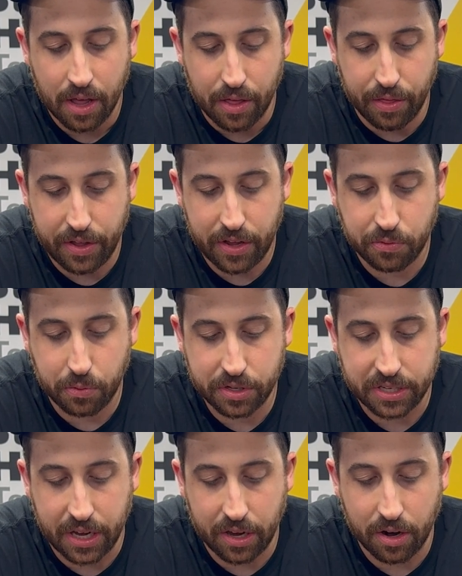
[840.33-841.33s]
these ones
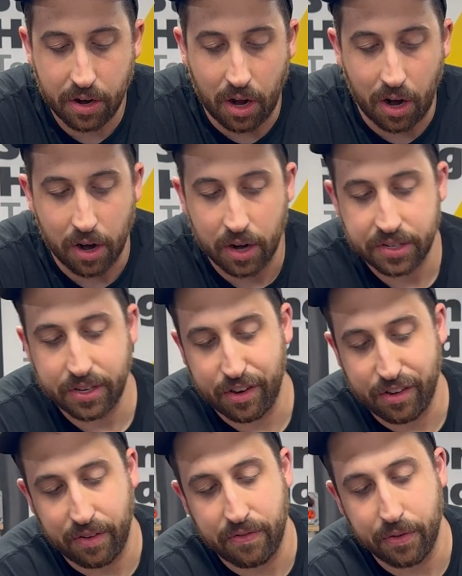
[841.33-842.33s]
here are
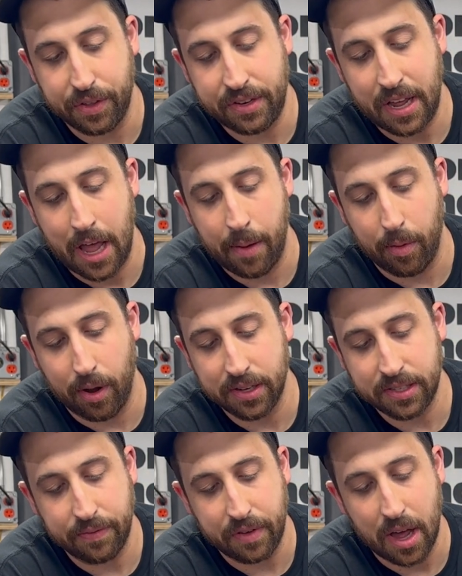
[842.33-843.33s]
essentially for the table, as
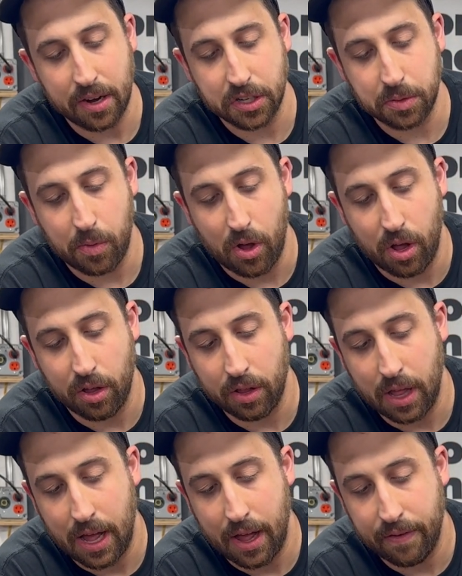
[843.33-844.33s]
they've got a small
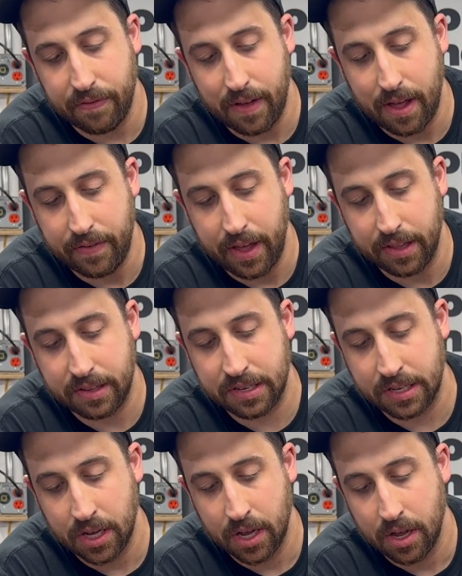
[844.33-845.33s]
5/8
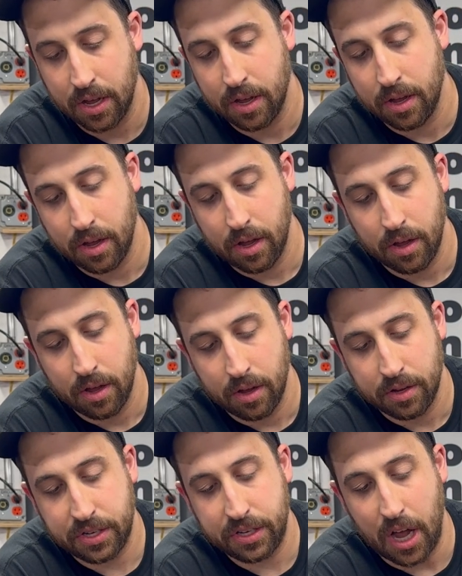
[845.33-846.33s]

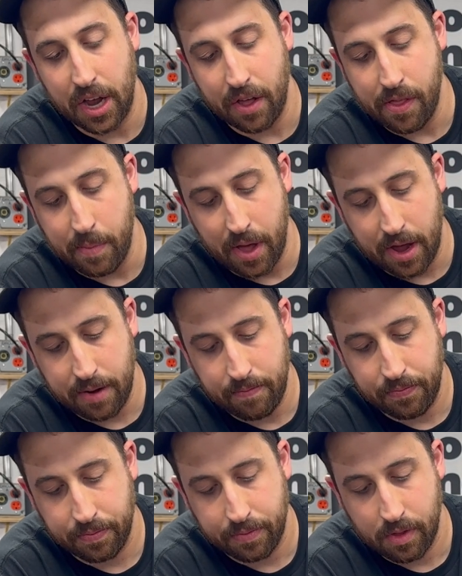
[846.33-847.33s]
stud on the bottom.
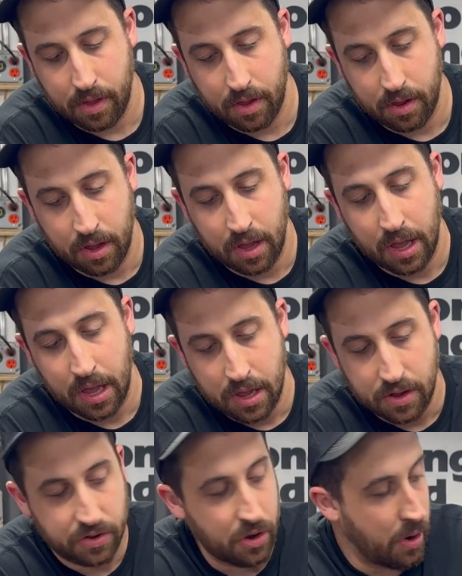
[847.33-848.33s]

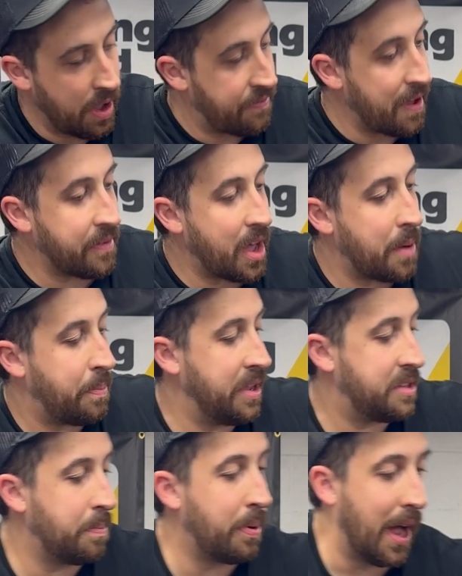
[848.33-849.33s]
So if I've got a
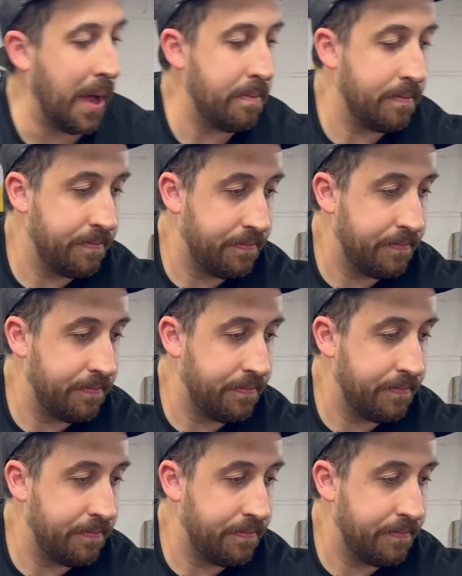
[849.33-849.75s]
piece of pipe